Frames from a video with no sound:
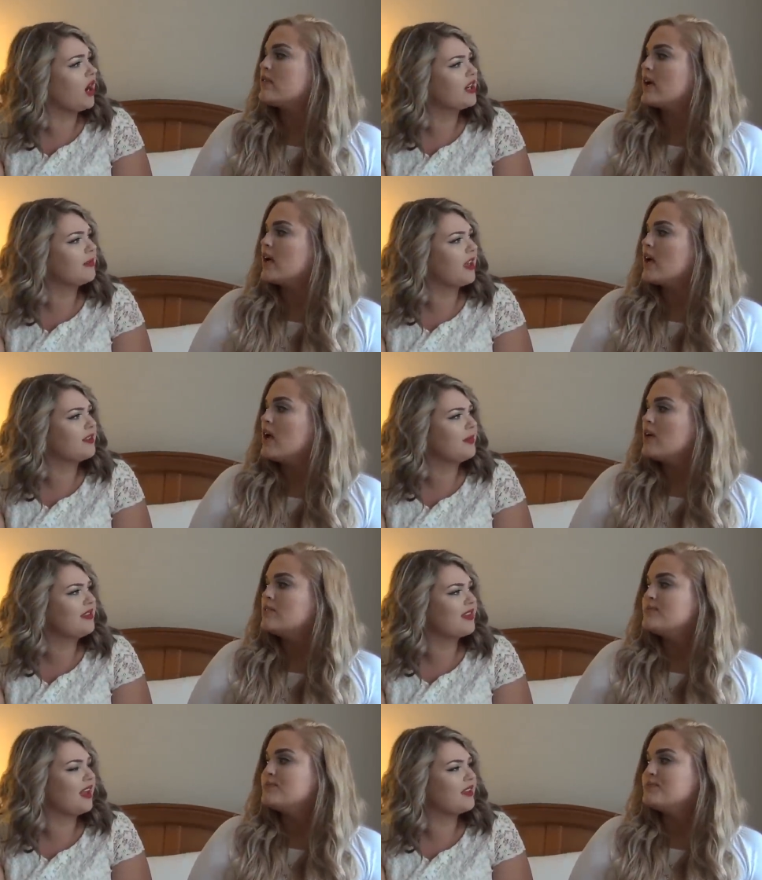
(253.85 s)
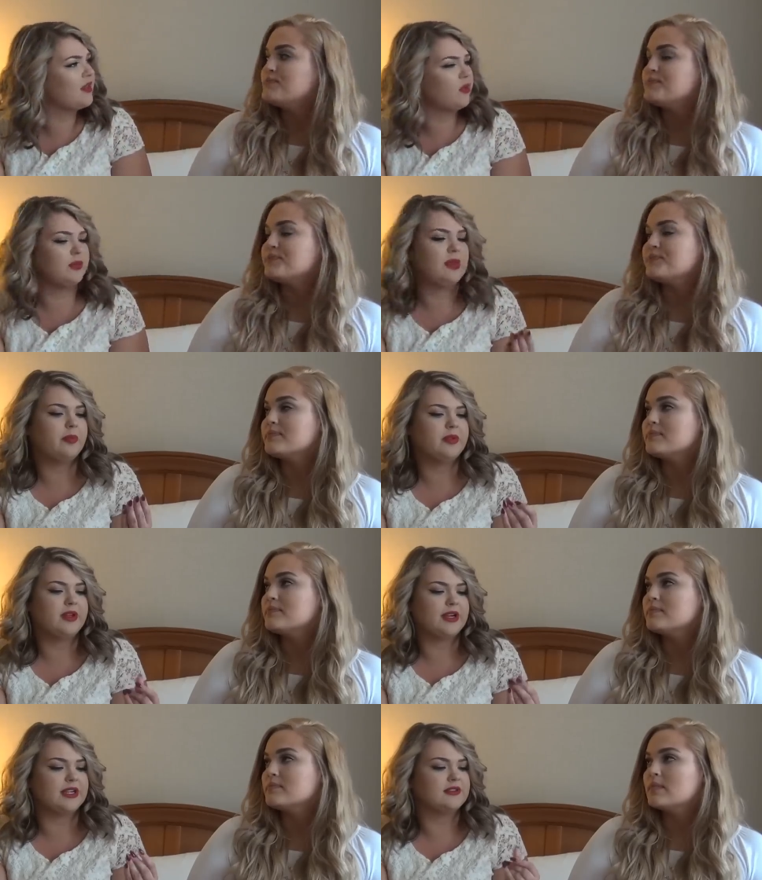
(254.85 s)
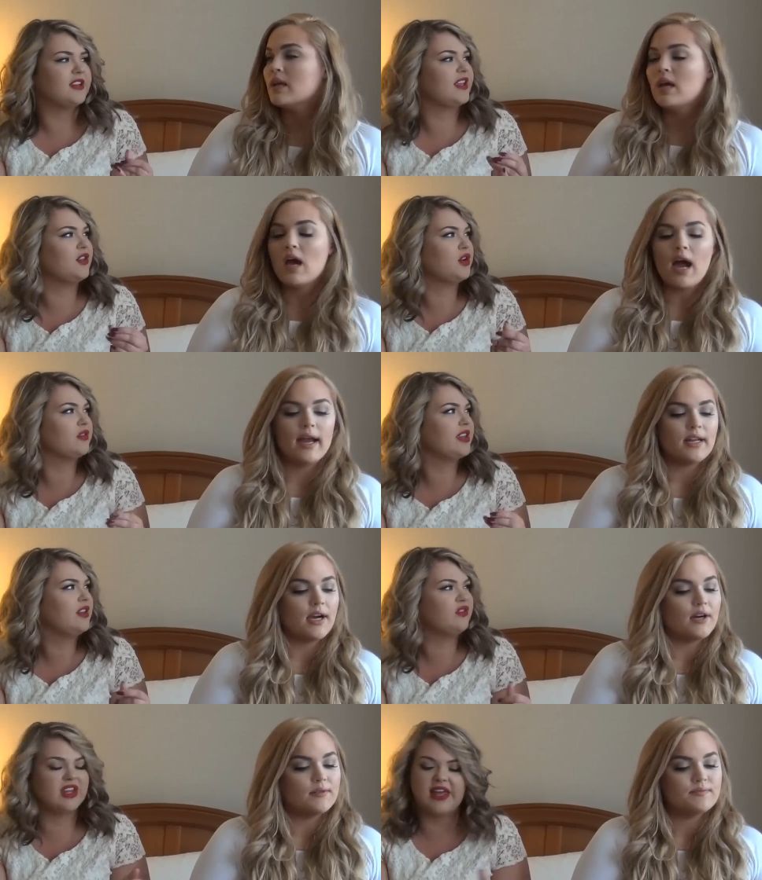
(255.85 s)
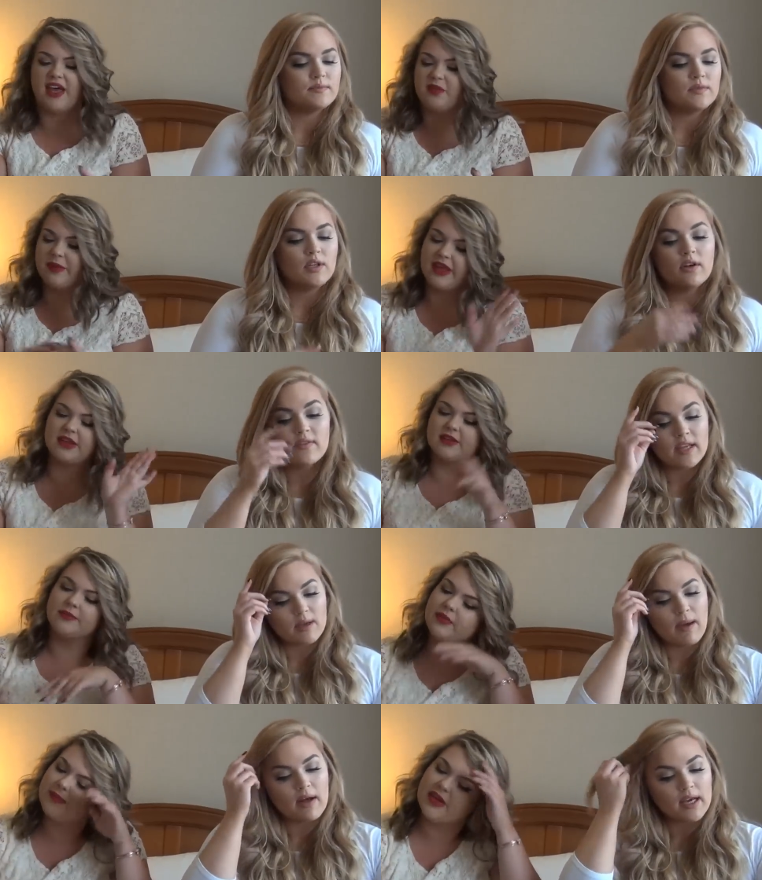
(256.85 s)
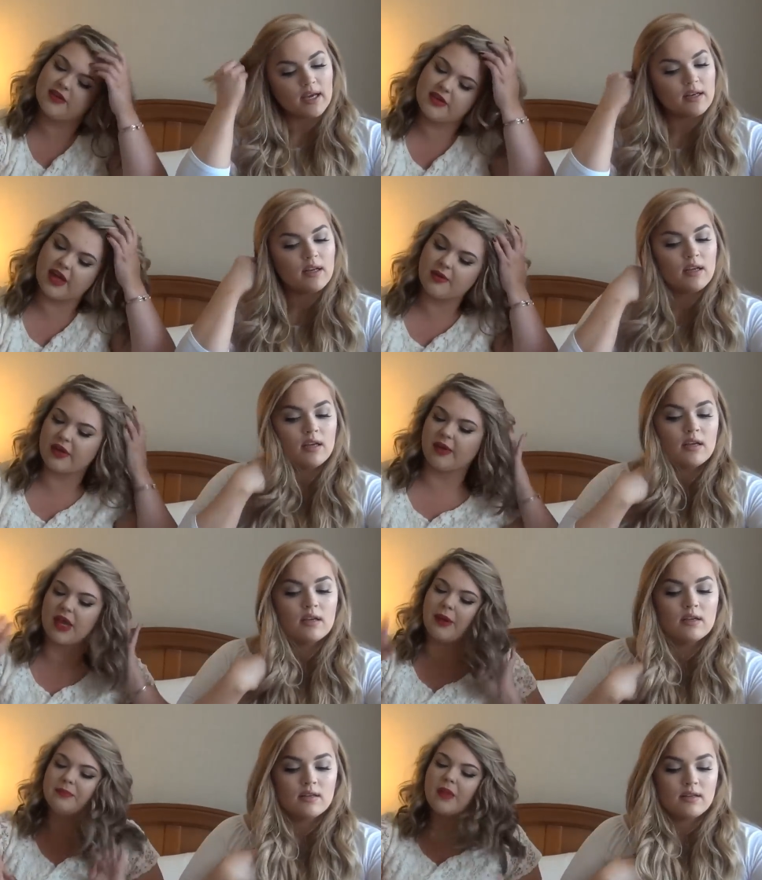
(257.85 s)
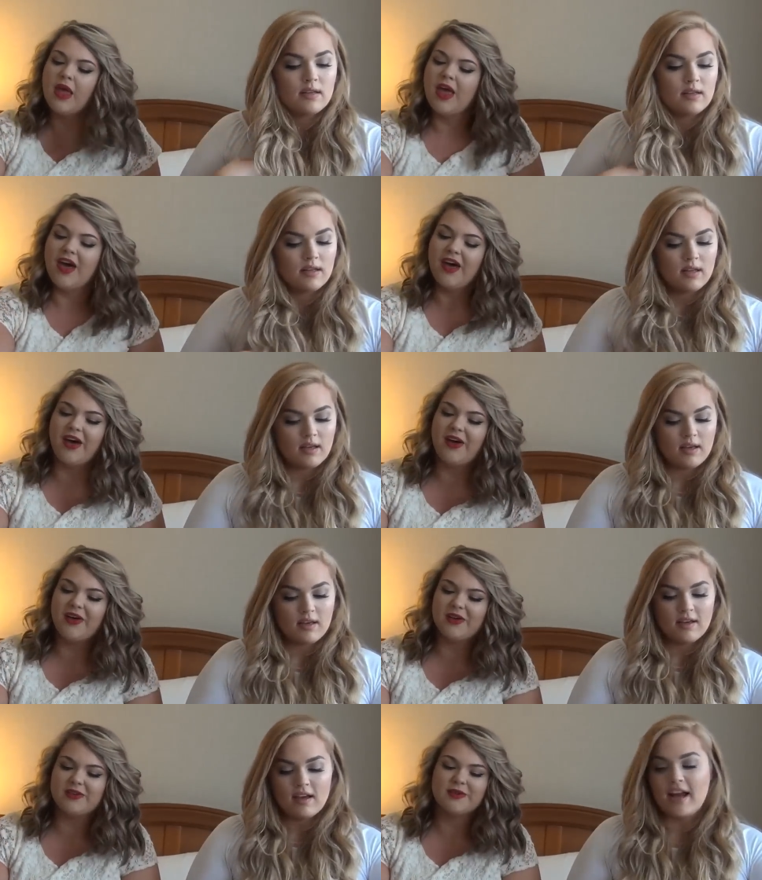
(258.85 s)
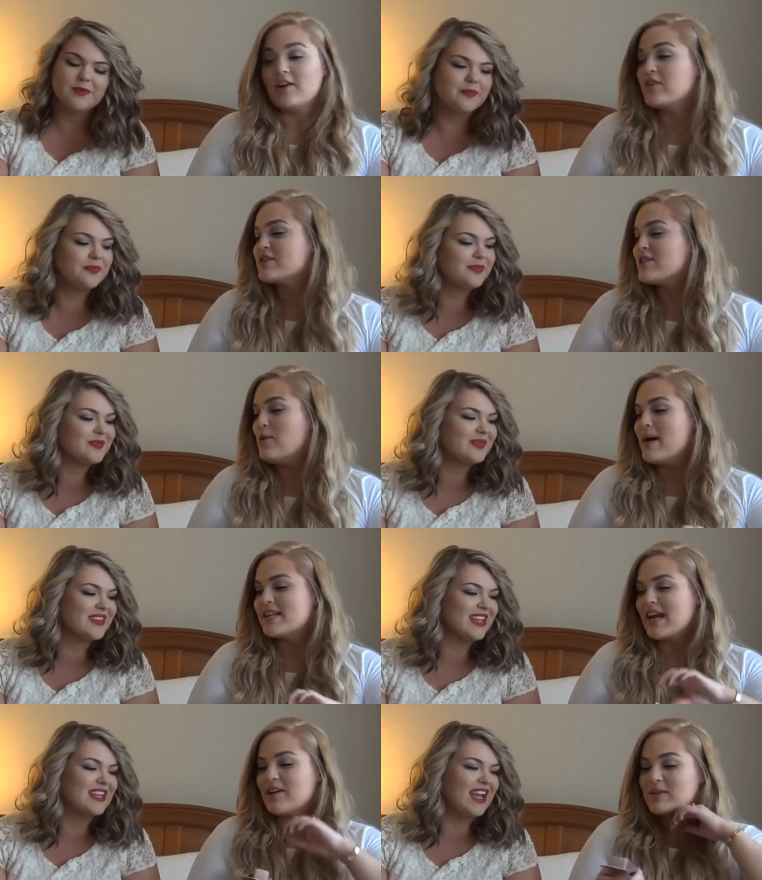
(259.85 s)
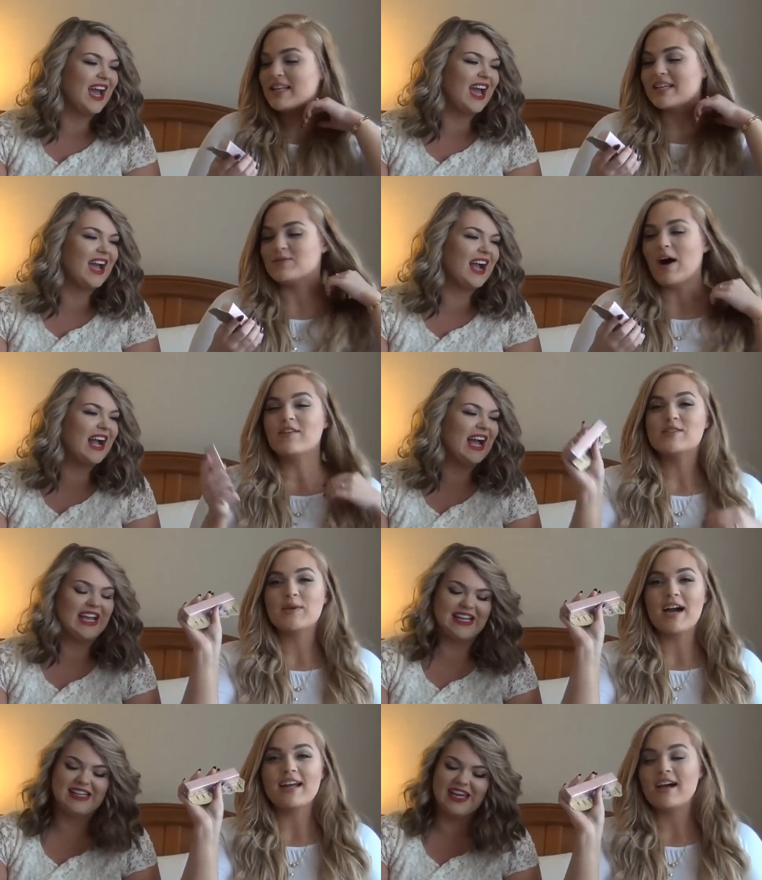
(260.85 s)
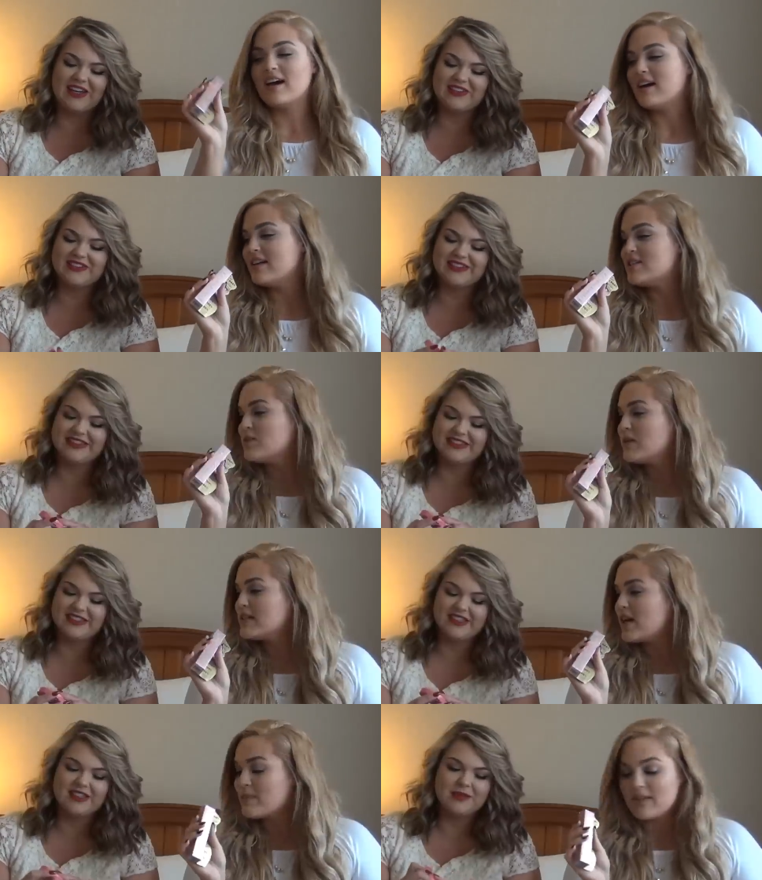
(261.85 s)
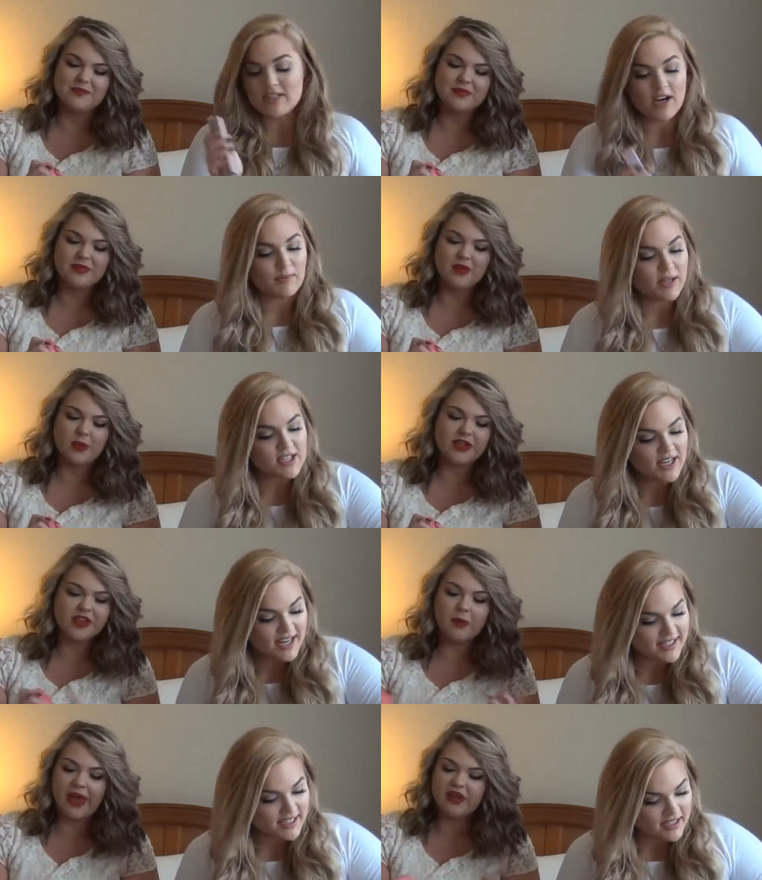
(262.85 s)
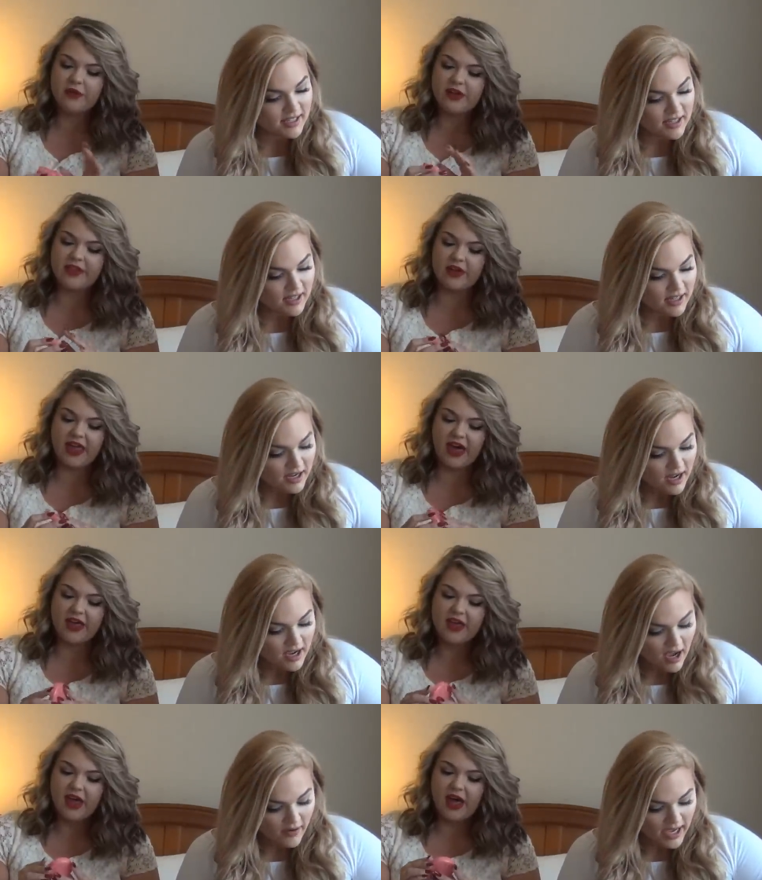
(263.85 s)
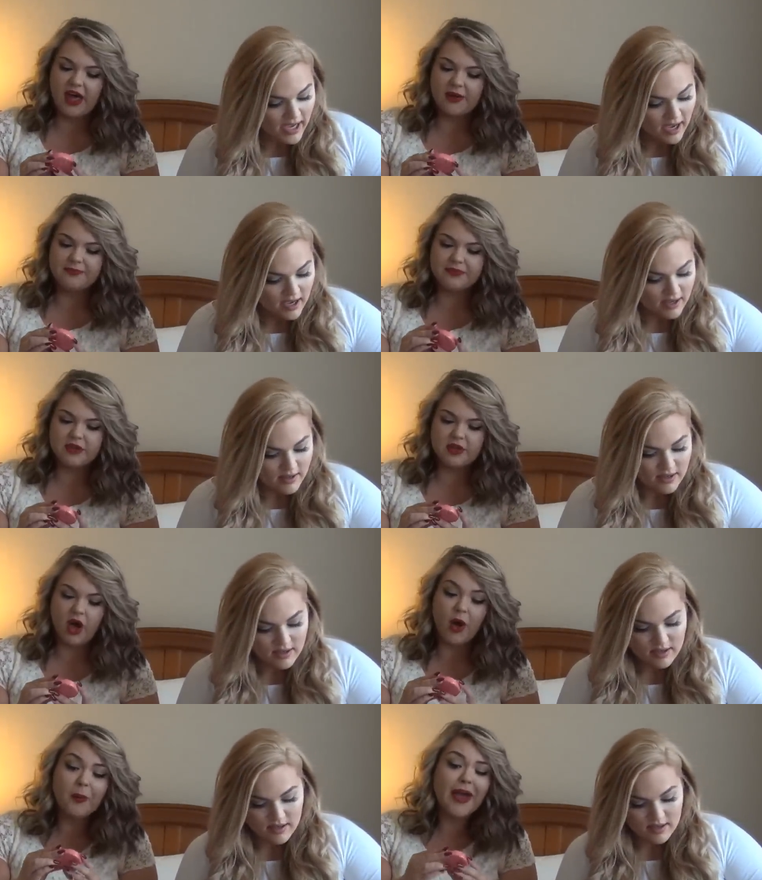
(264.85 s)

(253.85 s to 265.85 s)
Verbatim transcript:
Speaker 1: so hard. It makes me sad that more people aren't. Like you don't really realize. You don't think about it. Yeah, okay, anyway.
Speaker 2: I know there's so much. I don't want to like dwell. So we got, do you want to talk about the Tarte blush?
Speaker 1: Well, let's go back and forth now, yeah. Okay. Oh